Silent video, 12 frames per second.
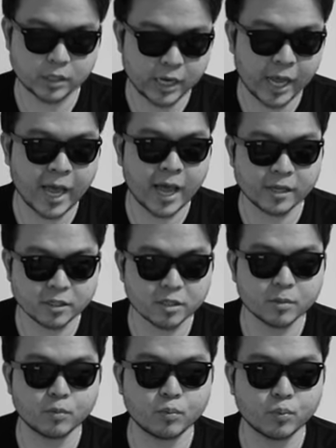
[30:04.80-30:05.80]
it has
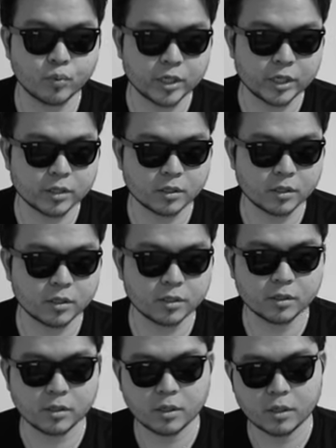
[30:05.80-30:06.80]
to reach
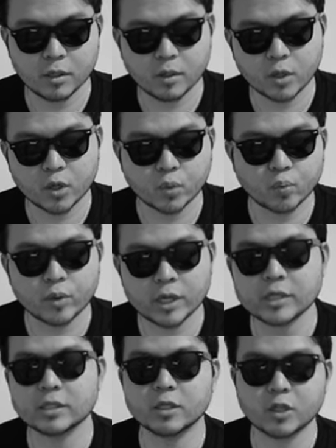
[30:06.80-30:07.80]
this
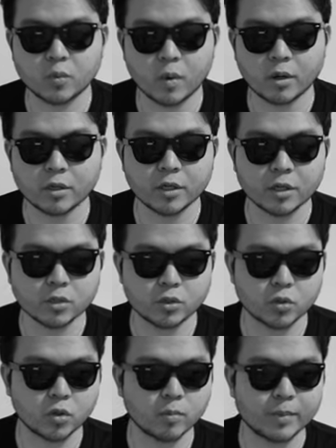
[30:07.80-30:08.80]
crazy quality
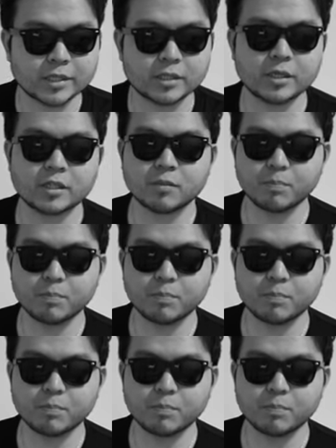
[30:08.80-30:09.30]
control. But since